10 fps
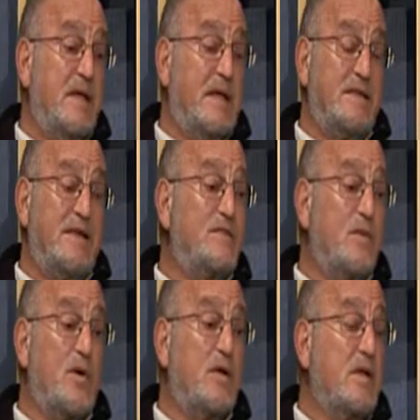it doesn't
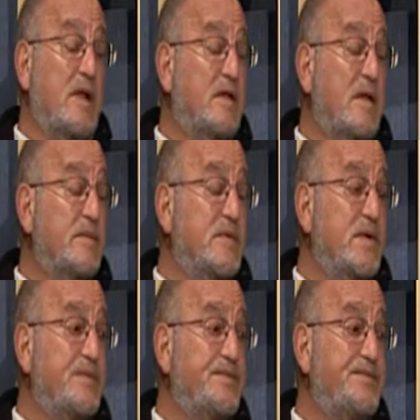work a lot of times.
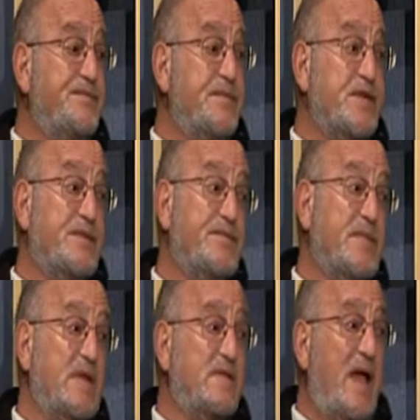So
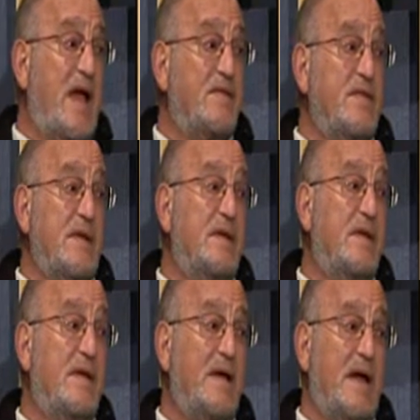it's a hard thing.
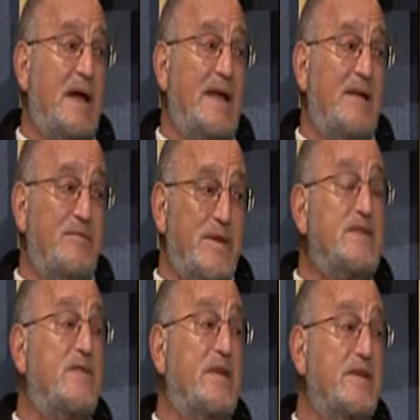I have
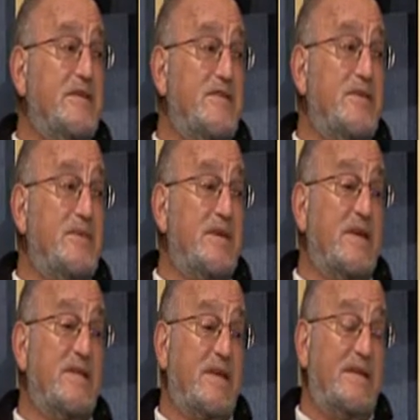mixed feelings,
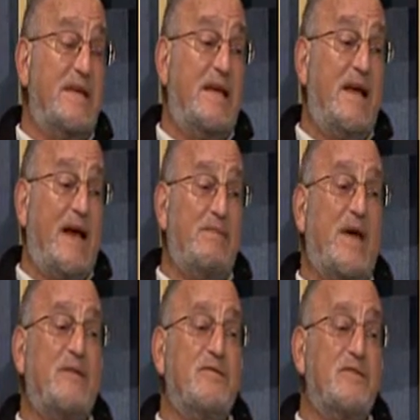because I'm
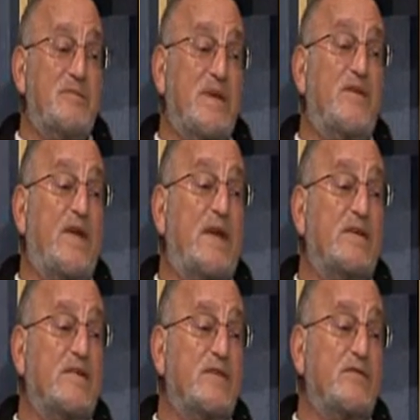not a real big fan
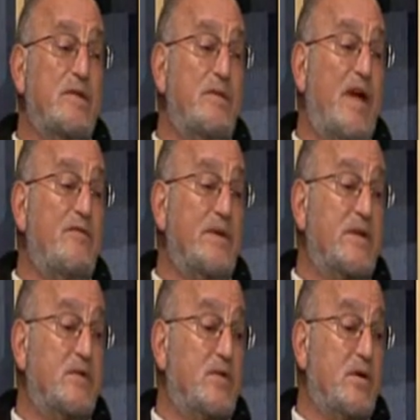of extreme
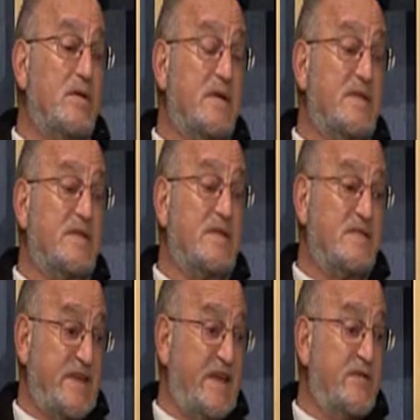government control because it
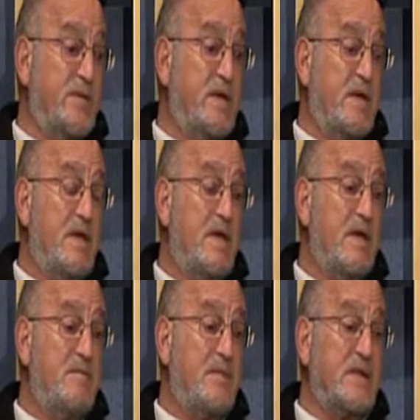scares me.
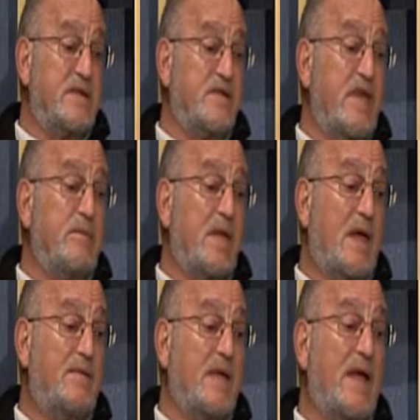But at the same
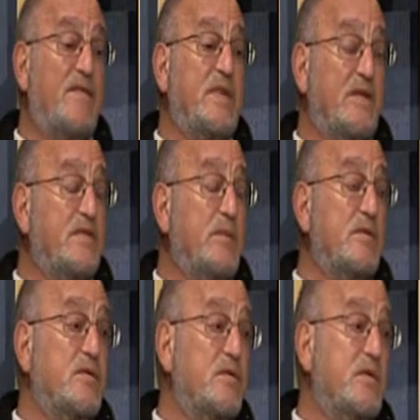time, you have to have some
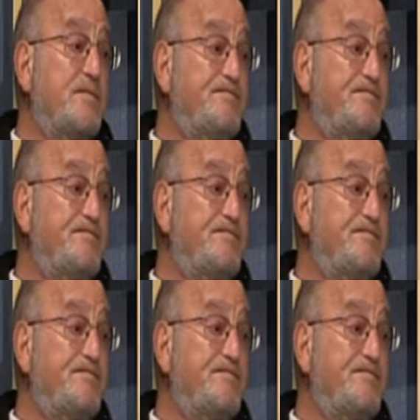control.